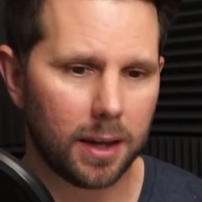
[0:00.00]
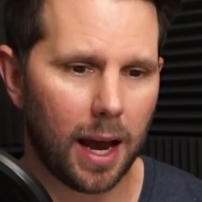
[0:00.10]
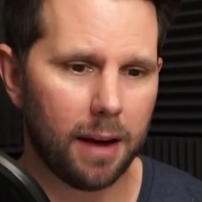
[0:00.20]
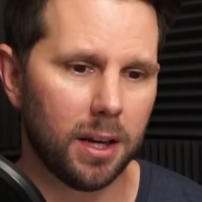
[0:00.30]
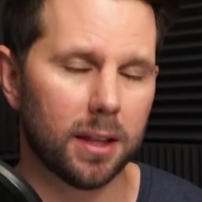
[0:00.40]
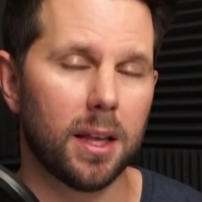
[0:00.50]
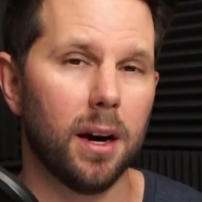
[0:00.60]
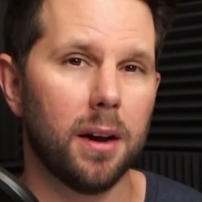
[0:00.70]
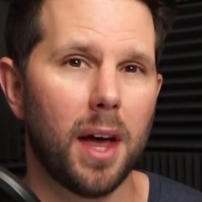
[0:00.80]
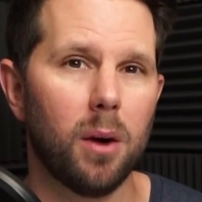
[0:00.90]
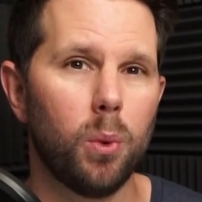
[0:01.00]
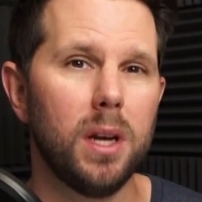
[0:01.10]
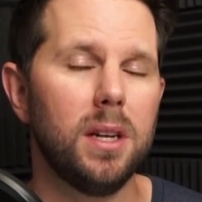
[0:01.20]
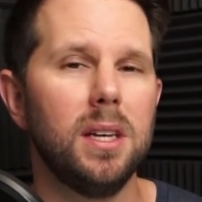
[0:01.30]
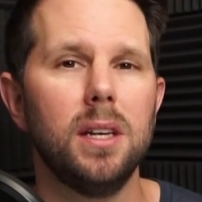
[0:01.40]
caveat there that
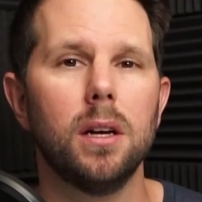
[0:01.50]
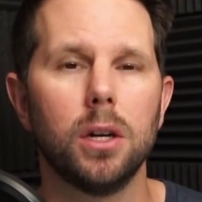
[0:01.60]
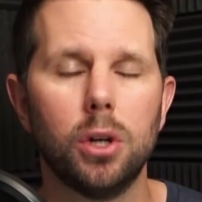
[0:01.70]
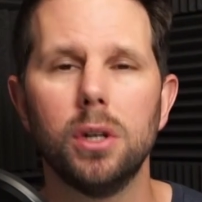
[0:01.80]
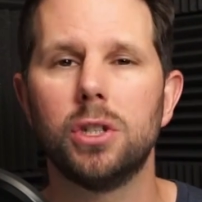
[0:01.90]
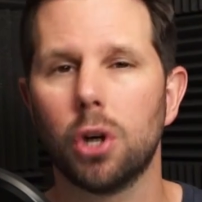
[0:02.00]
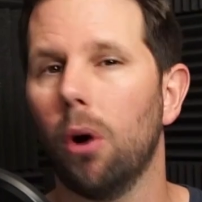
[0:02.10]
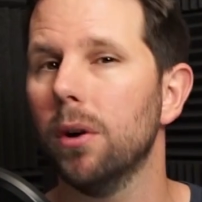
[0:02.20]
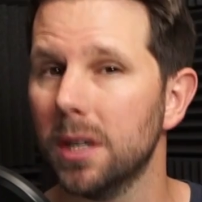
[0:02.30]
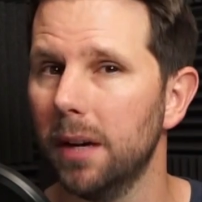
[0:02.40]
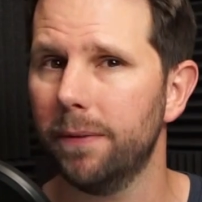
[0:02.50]
we need a good charging